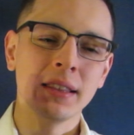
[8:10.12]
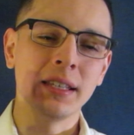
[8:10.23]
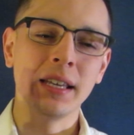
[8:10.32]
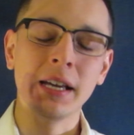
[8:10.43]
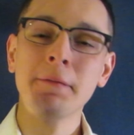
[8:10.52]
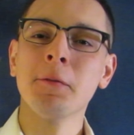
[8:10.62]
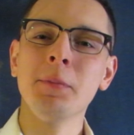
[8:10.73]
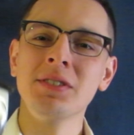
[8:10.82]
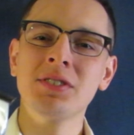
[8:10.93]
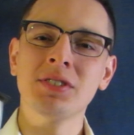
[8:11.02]
the
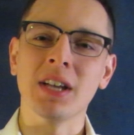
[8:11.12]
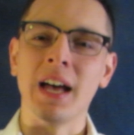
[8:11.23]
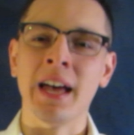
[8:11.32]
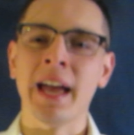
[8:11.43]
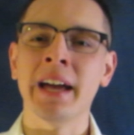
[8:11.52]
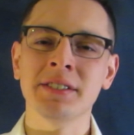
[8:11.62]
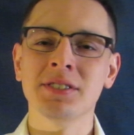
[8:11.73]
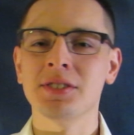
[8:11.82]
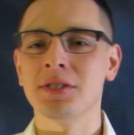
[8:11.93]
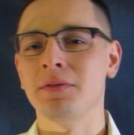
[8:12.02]
infamous
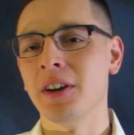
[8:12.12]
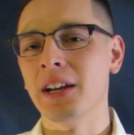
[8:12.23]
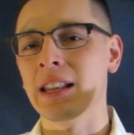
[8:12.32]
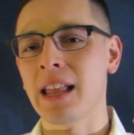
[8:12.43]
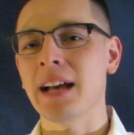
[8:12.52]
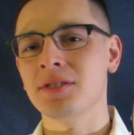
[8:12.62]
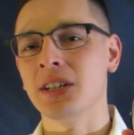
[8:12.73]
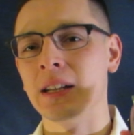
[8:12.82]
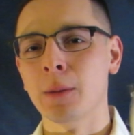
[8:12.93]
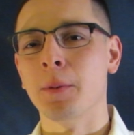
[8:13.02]
Andis. Is a very
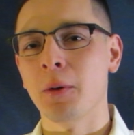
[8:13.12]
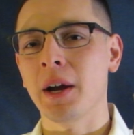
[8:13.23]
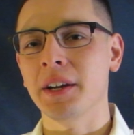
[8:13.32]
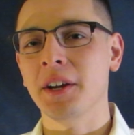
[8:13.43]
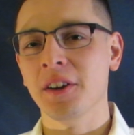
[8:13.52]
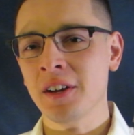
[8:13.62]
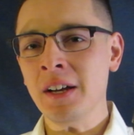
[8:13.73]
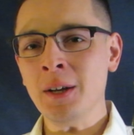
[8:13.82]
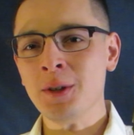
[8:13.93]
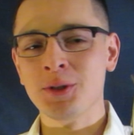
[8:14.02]
classic clipper right here.
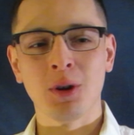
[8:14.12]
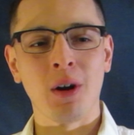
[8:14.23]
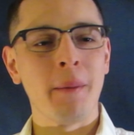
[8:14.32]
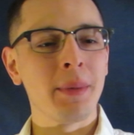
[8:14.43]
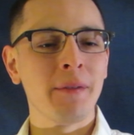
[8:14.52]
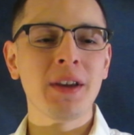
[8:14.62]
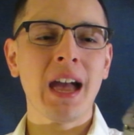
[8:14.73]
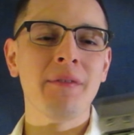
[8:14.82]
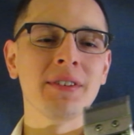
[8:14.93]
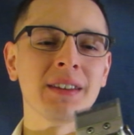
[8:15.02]
So I mean, if you
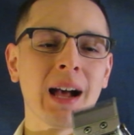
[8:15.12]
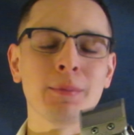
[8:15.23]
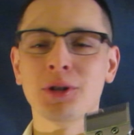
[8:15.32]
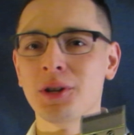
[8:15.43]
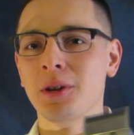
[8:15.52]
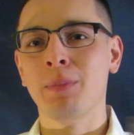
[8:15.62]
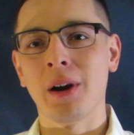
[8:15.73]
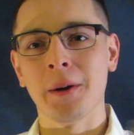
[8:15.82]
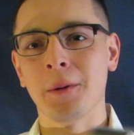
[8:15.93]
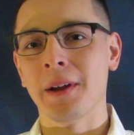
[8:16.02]
haven't, I'm sure you
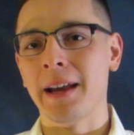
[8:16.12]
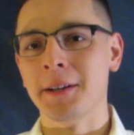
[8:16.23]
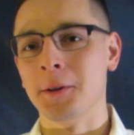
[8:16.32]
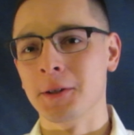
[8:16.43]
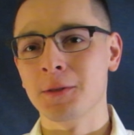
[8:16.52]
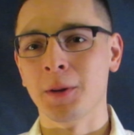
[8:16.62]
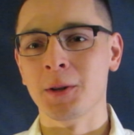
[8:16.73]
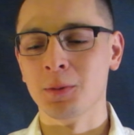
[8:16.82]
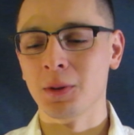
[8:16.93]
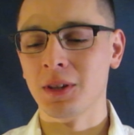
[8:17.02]
probably already had your
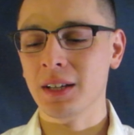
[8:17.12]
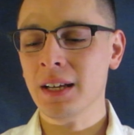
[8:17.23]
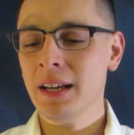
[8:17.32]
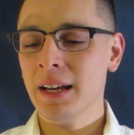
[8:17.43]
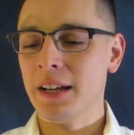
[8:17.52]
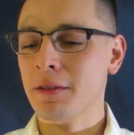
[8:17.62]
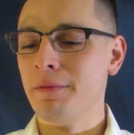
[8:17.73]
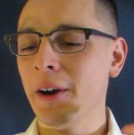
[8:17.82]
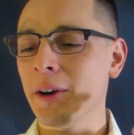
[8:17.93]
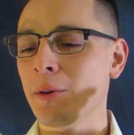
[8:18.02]
experience with it. It's a
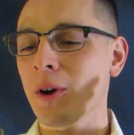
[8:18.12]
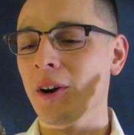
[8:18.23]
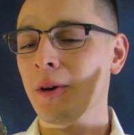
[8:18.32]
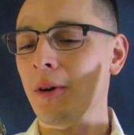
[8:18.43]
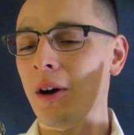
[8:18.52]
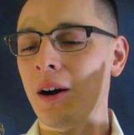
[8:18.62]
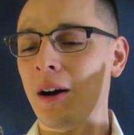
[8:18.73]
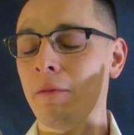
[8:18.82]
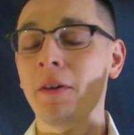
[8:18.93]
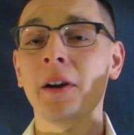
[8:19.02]
very
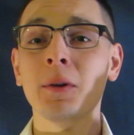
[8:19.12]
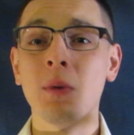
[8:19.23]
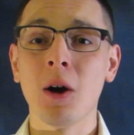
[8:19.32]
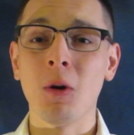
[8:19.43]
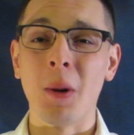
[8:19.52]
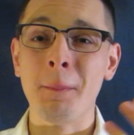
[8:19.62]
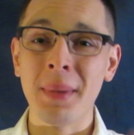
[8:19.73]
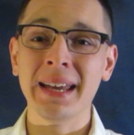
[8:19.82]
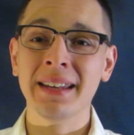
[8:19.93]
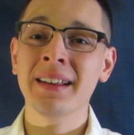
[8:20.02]
well
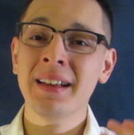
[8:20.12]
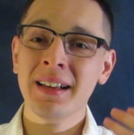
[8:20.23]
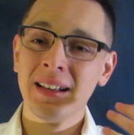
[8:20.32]
made